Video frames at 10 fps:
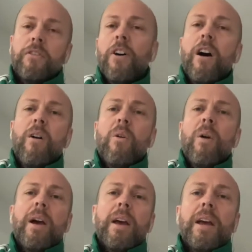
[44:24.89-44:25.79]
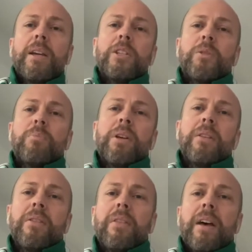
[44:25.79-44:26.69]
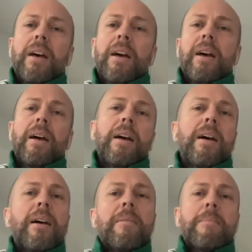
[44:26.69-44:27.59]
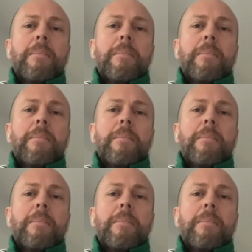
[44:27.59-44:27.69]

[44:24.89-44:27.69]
You've always been there,